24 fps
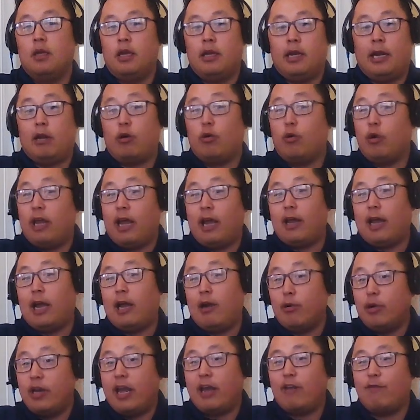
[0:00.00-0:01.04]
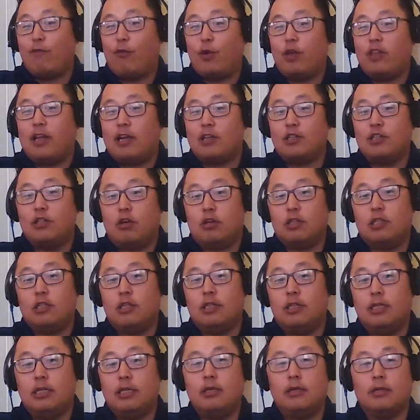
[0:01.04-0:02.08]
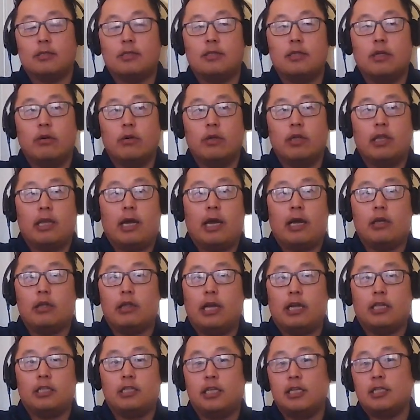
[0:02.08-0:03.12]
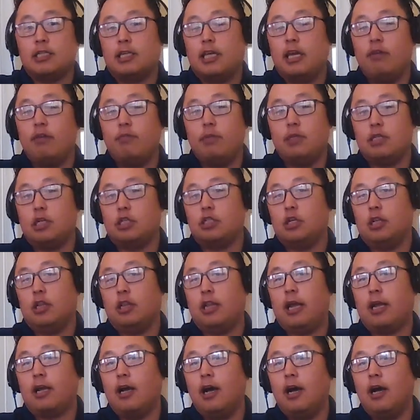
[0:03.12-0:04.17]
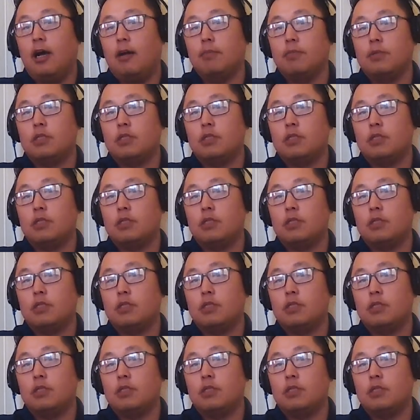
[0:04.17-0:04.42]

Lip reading: and I only had $40,000 in the deal. So that just gave me such a leg up.